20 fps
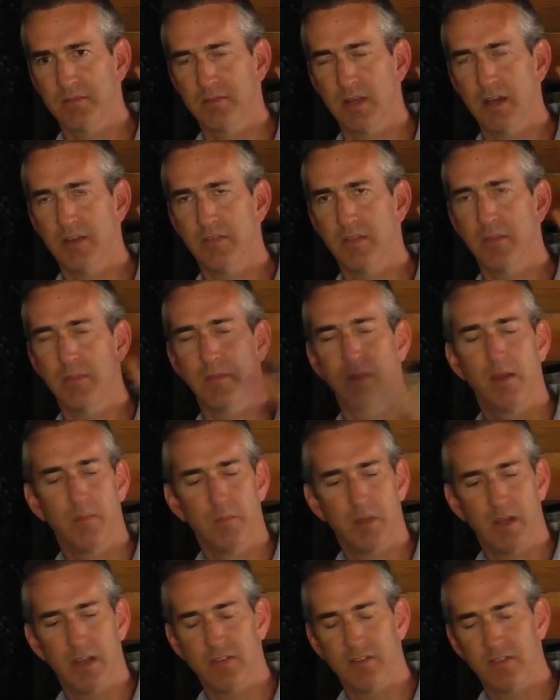of them,
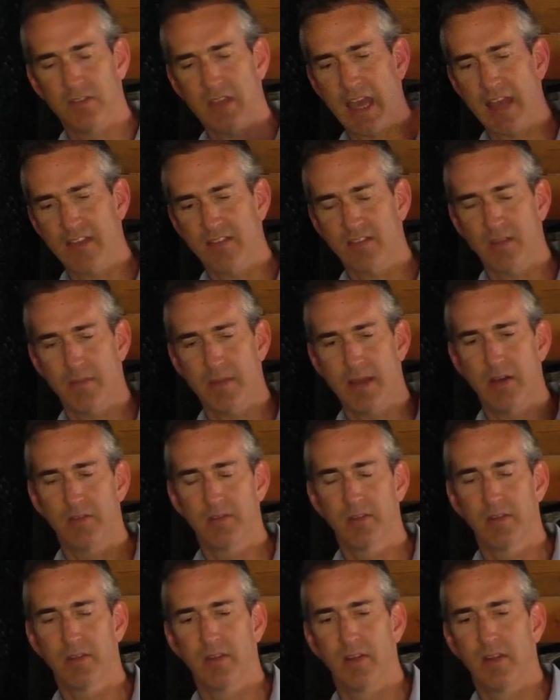but he just cast them out.